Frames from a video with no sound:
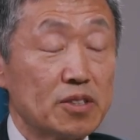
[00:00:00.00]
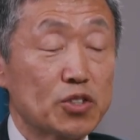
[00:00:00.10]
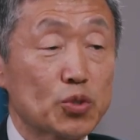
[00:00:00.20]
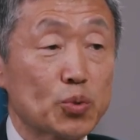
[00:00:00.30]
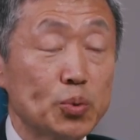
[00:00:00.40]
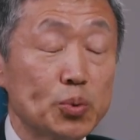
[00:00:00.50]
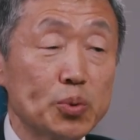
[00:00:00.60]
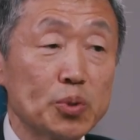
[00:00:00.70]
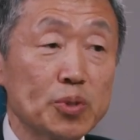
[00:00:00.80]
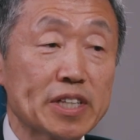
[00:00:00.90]

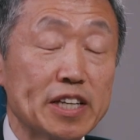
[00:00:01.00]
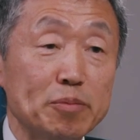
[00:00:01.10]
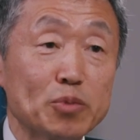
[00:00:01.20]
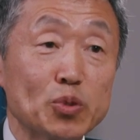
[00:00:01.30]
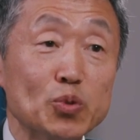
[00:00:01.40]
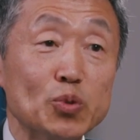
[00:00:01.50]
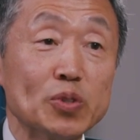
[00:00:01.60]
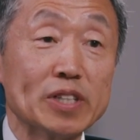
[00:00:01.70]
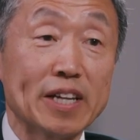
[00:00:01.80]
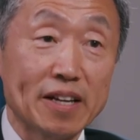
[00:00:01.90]
School came
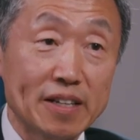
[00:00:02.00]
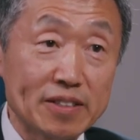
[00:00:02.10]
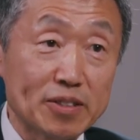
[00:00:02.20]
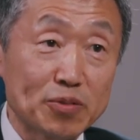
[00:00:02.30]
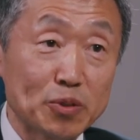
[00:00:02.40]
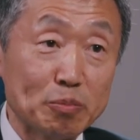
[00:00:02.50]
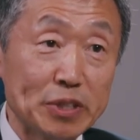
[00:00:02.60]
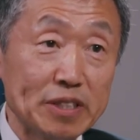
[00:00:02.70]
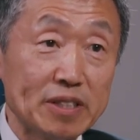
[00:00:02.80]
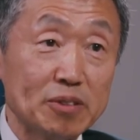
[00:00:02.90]
to an end for
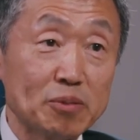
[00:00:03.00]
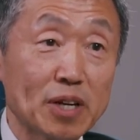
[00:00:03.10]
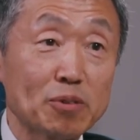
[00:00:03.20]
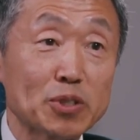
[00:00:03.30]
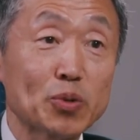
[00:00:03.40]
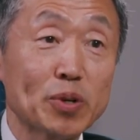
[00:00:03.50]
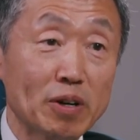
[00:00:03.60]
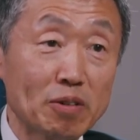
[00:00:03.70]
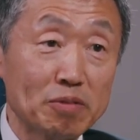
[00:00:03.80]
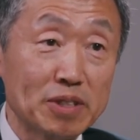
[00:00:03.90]
me when I was
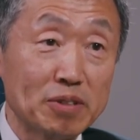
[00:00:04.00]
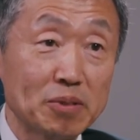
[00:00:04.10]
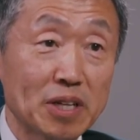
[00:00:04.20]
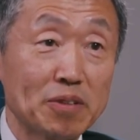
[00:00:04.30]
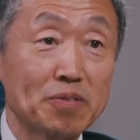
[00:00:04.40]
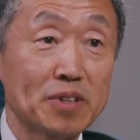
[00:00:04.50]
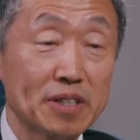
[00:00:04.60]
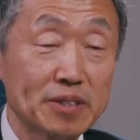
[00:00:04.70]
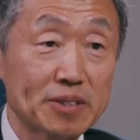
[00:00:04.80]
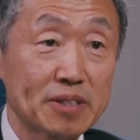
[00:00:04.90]
12, when I
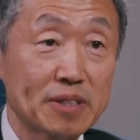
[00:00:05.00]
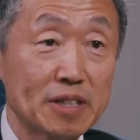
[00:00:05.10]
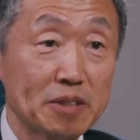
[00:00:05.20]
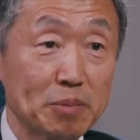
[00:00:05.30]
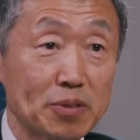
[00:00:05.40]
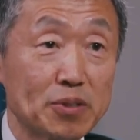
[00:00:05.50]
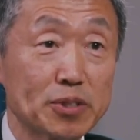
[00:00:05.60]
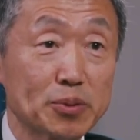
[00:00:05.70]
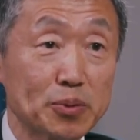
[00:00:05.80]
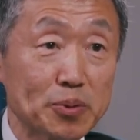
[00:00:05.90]
finished
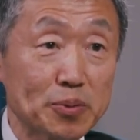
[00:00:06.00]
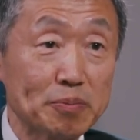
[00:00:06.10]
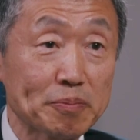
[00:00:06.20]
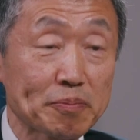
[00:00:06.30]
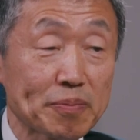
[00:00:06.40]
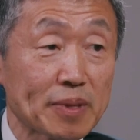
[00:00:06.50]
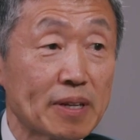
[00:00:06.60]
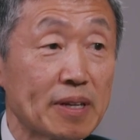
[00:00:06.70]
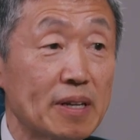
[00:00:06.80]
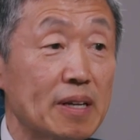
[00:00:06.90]
elementary school.
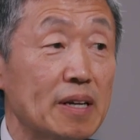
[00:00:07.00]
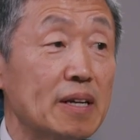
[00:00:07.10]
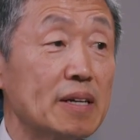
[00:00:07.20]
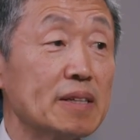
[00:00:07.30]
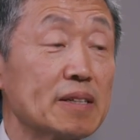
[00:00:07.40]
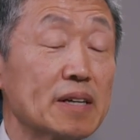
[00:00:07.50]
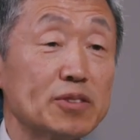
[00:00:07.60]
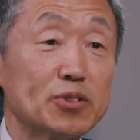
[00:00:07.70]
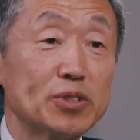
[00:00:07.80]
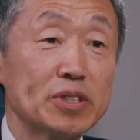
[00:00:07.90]
The
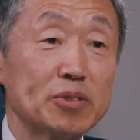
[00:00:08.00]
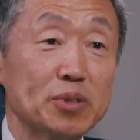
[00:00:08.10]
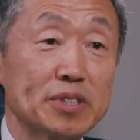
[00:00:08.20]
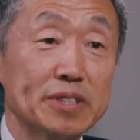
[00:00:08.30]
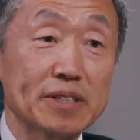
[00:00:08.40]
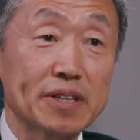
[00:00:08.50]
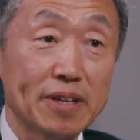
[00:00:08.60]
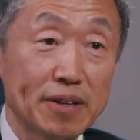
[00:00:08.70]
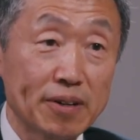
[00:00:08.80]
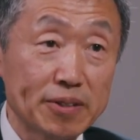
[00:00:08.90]
country was in
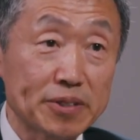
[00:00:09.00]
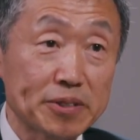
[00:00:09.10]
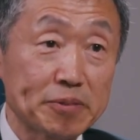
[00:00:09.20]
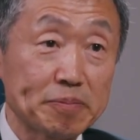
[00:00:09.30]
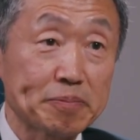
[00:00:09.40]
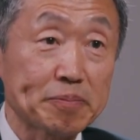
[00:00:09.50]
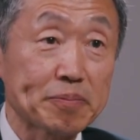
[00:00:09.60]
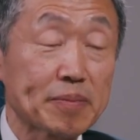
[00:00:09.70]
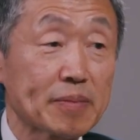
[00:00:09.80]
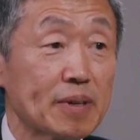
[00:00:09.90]
chaos.
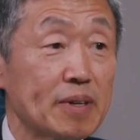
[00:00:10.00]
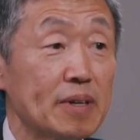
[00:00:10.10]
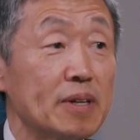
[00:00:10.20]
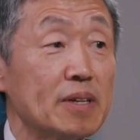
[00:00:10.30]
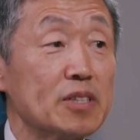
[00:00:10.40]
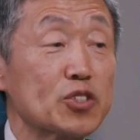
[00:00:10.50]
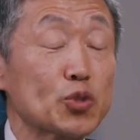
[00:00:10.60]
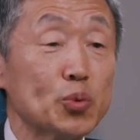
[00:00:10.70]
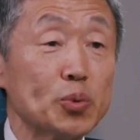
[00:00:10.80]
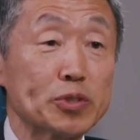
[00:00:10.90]

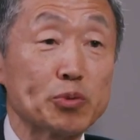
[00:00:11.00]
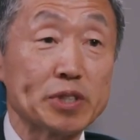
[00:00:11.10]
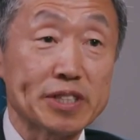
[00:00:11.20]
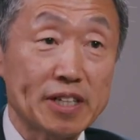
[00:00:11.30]
Schools were